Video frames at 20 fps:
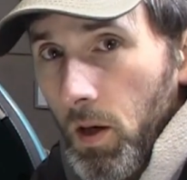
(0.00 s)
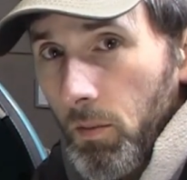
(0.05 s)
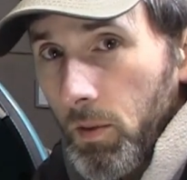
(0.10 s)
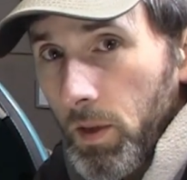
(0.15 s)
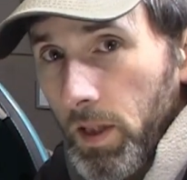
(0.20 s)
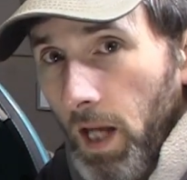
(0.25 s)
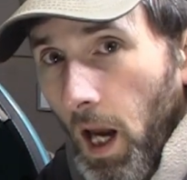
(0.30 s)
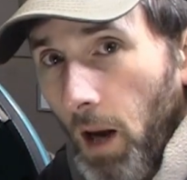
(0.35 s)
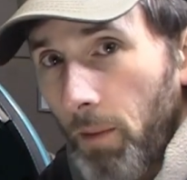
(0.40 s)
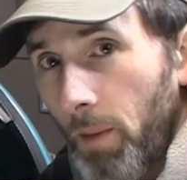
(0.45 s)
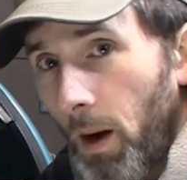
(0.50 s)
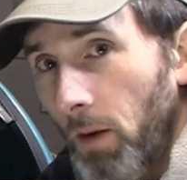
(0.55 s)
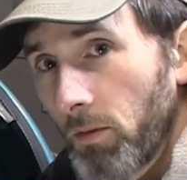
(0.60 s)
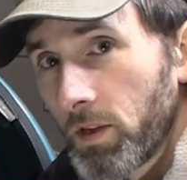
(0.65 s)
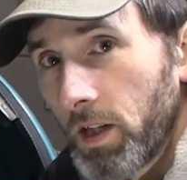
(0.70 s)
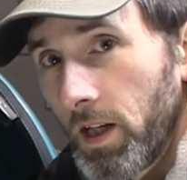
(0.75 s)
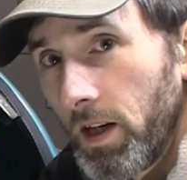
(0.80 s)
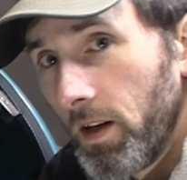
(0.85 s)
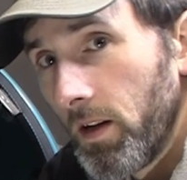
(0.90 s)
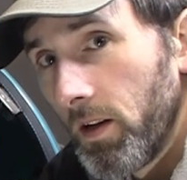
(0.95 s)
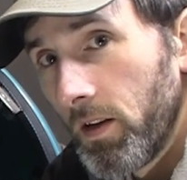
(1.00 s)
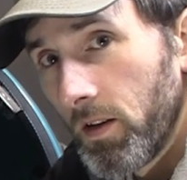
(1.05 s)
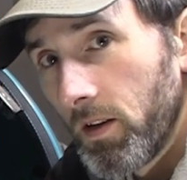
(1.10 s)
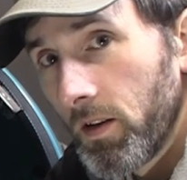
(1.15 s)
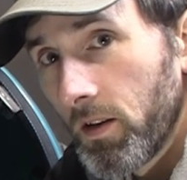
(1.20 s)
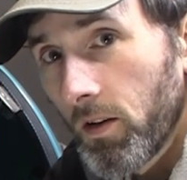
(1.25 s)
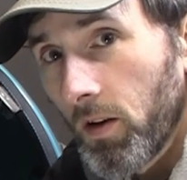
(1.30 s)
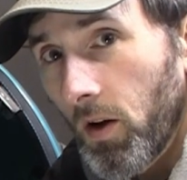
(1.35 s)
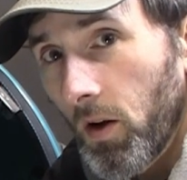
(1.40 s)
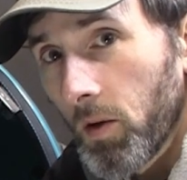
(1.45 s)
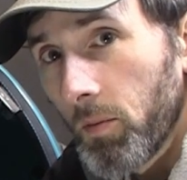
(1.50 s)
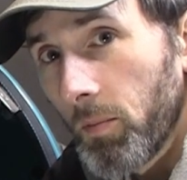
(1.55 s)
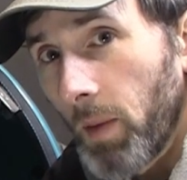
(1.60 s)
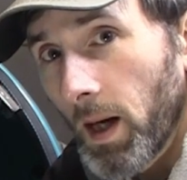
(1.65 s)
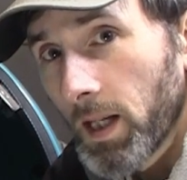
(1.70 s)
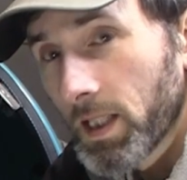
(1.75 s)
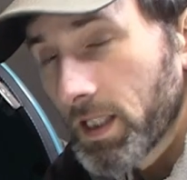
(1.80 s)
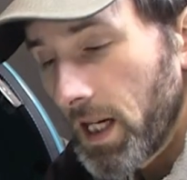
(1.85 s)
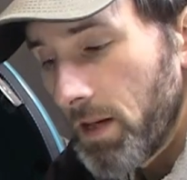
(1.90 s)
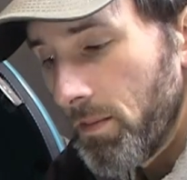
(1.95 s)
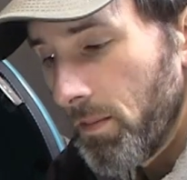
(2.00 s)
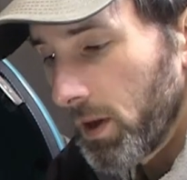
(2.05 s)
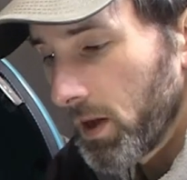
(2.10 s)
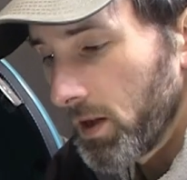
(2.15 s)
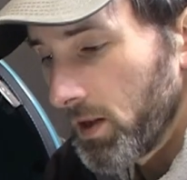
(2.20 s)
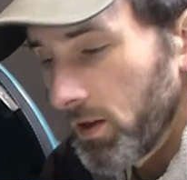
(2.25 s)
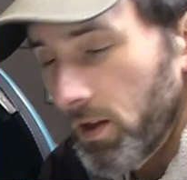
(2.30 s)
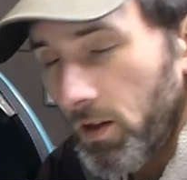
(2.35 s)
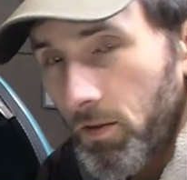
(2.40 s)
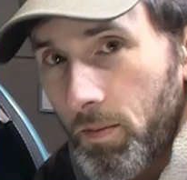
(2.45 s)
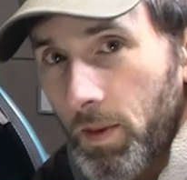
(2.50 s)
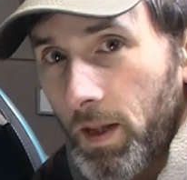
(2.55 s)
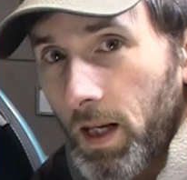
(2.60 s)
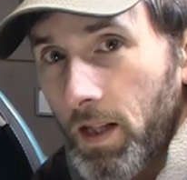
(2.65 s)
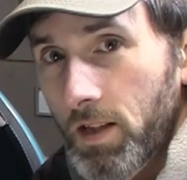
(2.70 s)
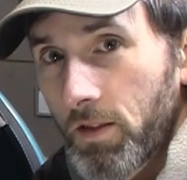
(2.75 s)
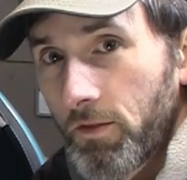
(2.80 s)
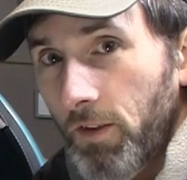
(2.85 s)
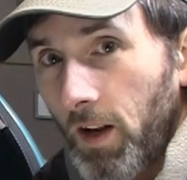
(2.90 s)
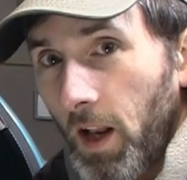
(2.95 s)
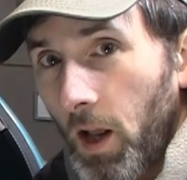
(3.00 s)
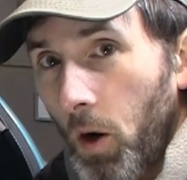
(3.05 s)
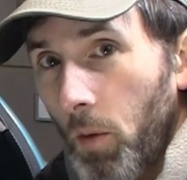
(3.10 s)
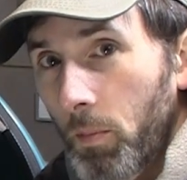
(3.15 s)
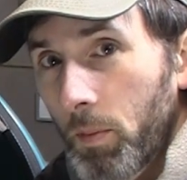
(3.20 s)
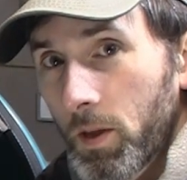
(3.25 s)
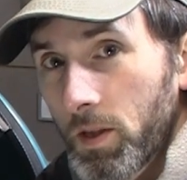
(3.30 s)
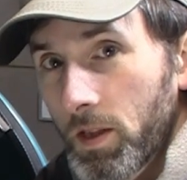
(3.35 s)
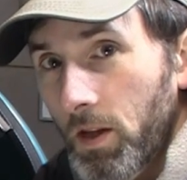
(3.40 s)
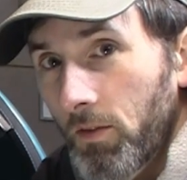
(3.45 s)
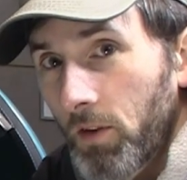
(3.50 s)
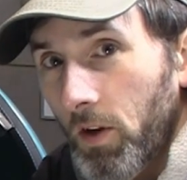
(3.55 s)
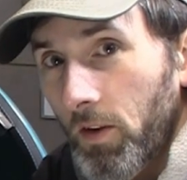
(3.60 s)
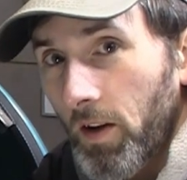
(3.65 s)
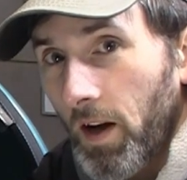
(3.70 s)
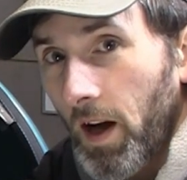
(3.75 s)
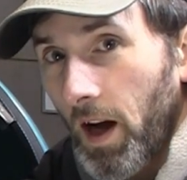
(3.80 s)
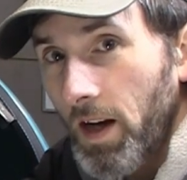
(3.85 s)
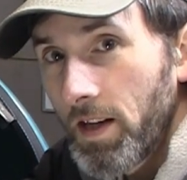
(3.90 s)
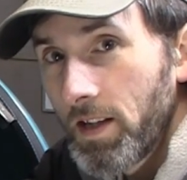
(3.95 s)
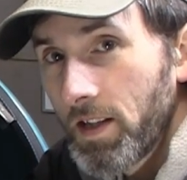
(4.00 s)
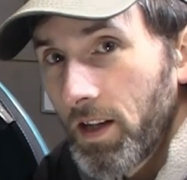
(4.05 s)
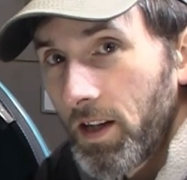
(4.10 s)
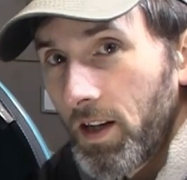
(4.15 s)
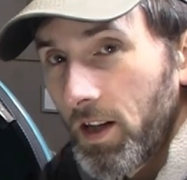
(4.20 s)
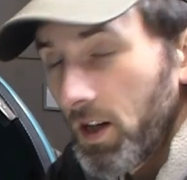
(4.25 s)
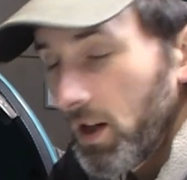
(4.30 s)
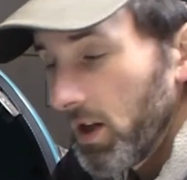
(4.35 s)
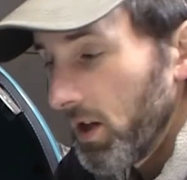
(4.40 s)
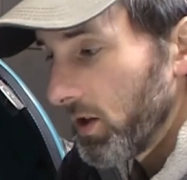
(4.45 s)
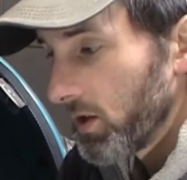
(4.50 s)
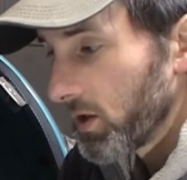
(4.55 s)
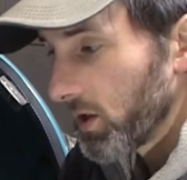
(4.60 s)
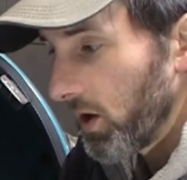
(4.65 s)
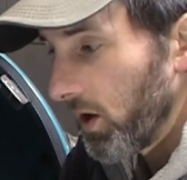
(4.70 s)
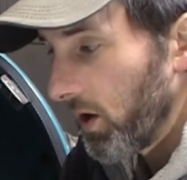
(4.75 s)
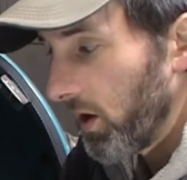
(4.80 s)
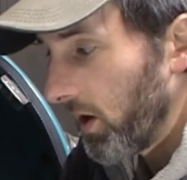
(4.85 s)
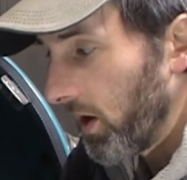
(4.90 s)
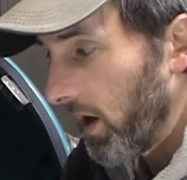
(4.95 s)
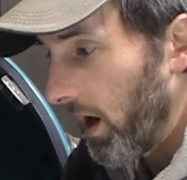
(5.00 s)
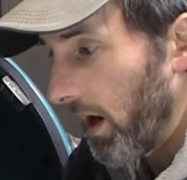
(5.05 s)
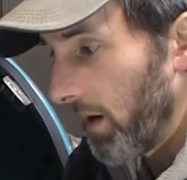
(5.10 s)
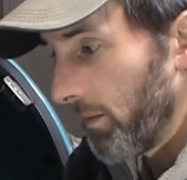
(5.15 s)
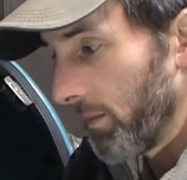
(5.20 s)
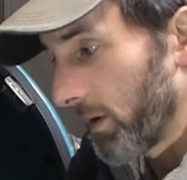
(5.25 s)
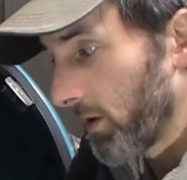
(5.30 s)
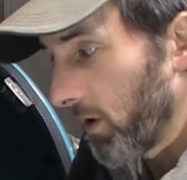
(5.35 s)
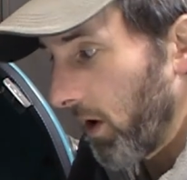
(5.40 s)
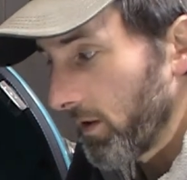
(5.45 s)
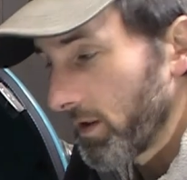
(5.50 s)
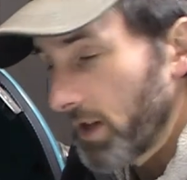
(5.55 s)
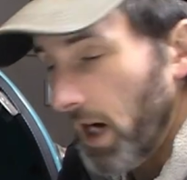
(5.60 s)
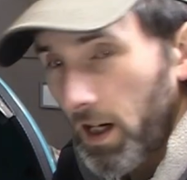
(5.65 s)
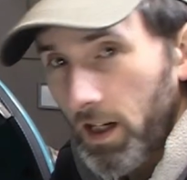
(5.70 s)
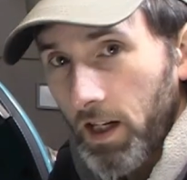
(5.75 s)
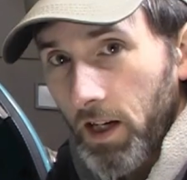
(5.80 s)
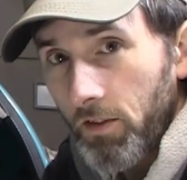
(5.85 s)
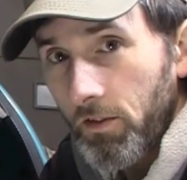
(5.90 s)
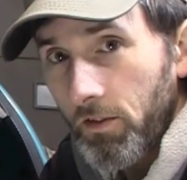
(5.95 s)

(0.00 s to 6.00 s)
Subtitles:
You can't mount it on the back seat because you'll never get to fill it up because you haven't got the height. So, and then I've got a tank and